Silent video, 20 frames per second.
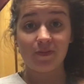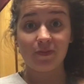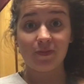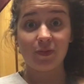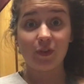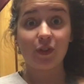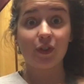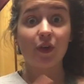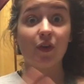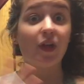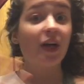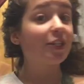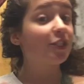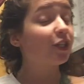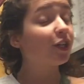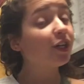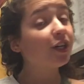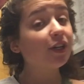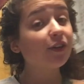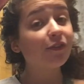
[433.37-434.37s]
So that's
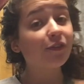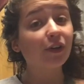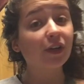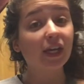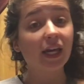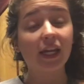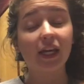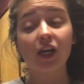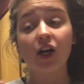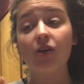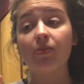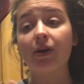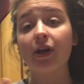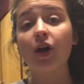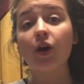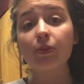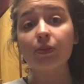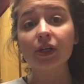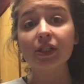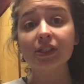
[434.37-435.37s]
good for getting all my
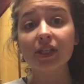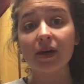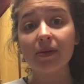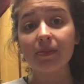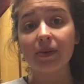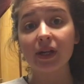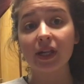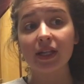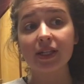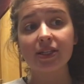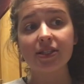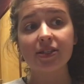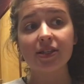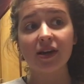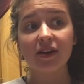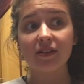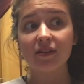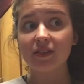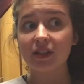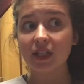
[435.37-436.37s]
homework done, but it's
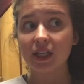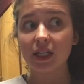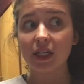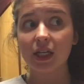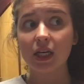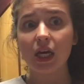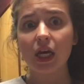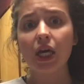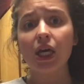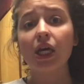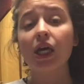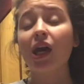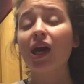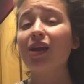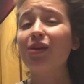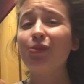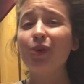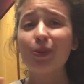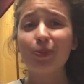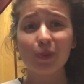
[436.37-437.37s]
definitely
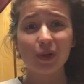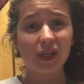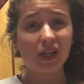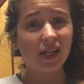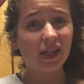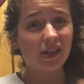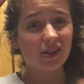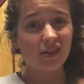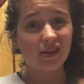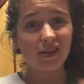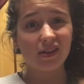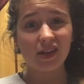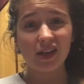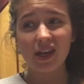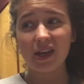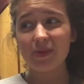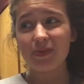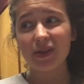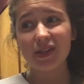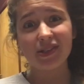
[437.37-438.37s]
it
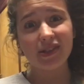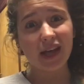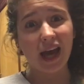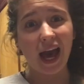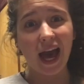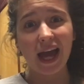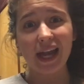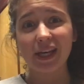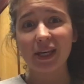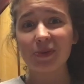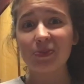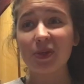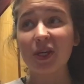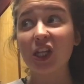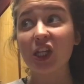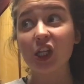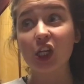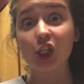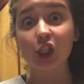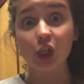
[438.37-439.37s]
can be sad, it can be a
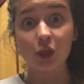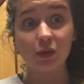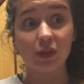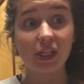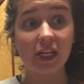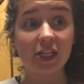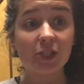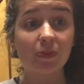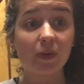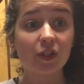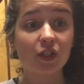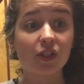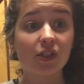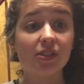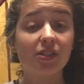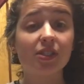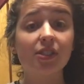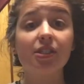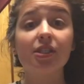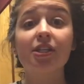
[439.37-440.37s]
little lonely, especially
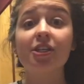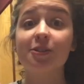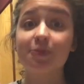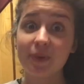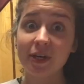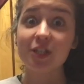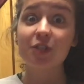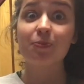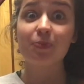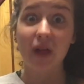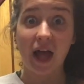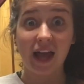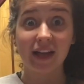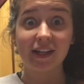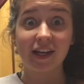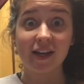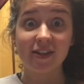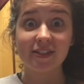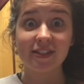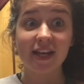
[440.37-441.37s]
since it is pitch black
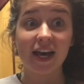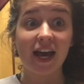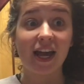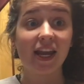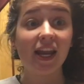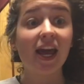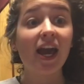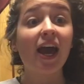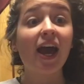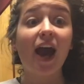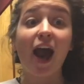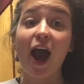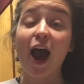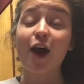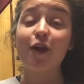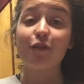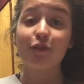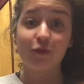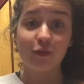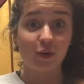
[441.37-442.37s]
outside
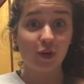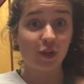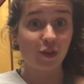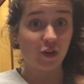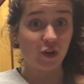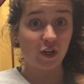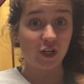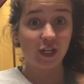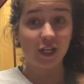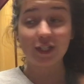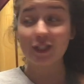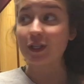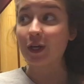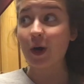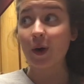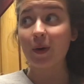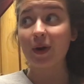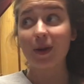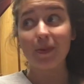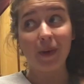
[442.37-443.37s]
at 4:30.
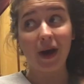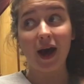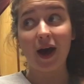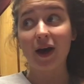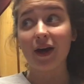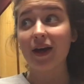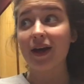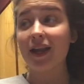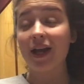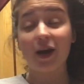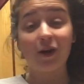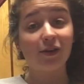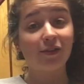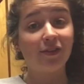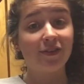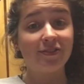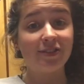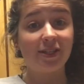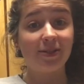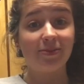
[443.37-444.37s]
So in about an hour and
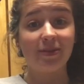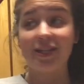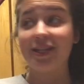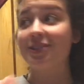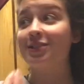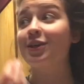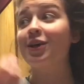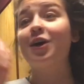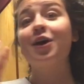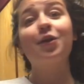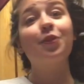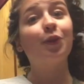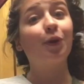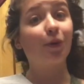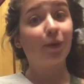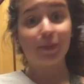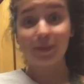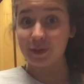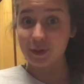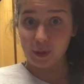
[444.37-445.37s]
15 minutes, there
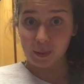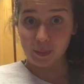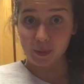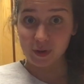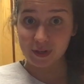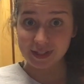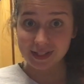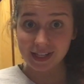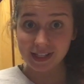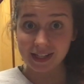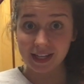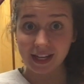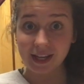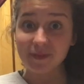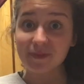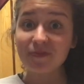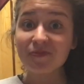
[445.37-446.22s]
will be no more sunlight.